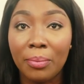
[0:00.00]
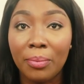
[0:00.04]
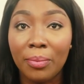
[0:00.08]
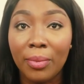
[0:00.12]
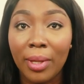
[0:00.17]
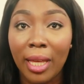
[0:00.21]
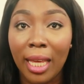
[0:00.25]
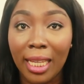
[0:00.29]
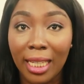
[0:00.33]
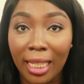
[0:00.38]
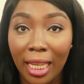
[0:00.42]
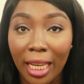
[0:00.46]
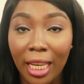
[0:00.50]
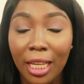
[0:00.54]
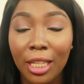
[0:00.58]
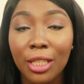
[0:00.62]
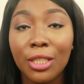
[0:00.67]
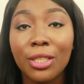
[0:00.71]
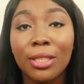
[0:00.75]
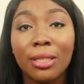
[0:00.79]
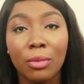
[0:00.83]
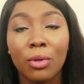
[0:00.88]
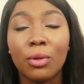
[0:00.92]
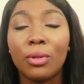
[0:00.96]

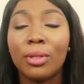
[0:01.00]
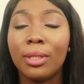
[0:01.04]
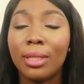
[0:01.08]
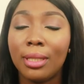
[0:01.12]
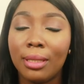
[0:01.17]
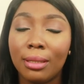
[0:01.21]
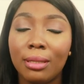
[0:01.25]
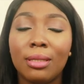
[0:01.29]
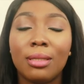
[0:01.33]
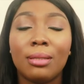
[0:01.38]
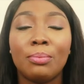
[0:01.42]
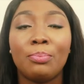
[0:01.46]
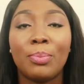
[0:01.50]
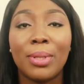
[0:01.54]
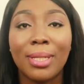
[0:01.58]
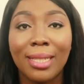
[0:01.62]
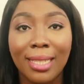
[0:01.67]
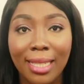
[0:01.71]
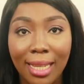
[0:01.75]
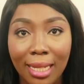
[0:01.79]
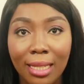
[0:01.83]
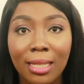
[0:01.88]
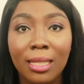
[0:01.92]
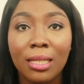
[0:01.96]
engaged, it's
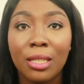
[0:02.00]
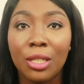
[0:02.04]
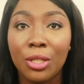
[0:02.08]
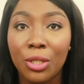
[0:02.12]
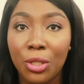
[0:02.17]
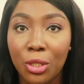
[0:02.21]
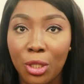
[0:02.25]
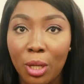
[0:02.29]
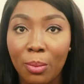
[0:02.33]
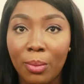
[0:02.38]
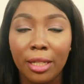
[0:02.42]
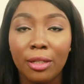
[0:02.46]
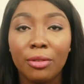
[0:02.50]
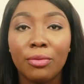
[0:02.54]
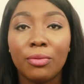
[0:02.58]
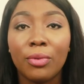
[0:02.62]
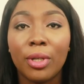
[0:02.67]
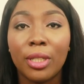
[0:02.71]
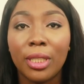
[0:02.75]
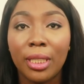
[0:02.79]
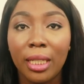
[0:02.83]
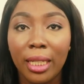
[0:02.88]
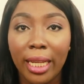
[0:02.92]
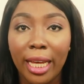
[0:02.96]
besetzt in German.
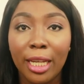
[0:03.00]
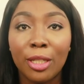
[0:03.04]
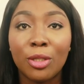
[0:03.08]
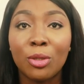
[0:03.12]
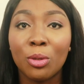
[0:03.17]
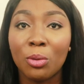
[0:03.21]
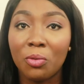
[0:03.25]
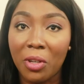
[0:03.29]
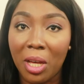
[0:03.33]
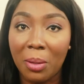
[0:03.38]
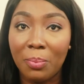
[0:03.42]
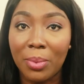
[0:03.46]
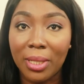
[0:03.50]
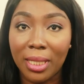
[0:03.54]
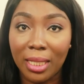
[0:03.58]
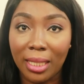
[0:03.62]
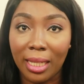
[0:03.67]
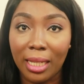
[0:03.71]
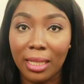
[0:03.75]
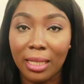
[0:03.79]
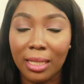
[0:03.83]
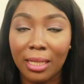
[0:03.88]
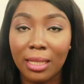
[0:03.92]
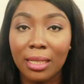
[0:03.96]
Die Leitung war
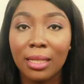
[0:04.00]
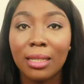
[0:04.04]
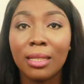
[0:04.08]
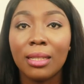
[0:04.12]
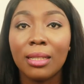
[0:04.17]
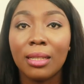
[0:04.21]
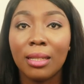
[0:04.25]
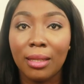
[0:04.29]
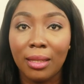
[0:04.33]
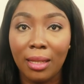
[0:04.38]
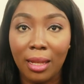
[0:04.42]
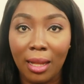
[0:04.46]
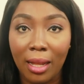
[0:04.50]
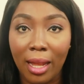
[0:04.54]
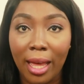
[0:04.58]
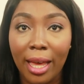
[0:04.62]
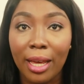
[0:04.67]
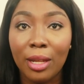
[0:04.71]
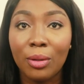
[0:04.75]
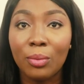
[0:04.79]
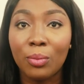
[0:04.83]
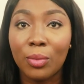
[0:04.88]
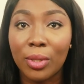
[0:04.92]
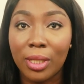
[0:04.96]
besetzt. The
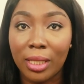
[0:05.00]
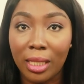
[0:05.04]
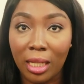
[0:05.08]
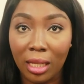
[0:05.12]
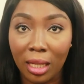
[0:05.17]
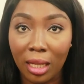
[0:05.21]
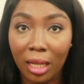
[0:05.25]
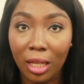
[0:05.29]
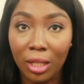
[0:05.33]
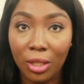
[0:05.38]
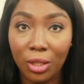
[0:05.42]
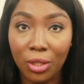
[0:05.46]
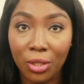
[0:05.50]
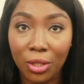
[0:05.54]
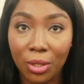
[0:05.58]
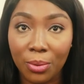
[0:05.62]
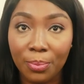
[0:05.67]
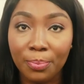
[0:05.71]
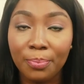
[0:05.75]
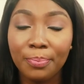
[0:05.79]
line was engaged.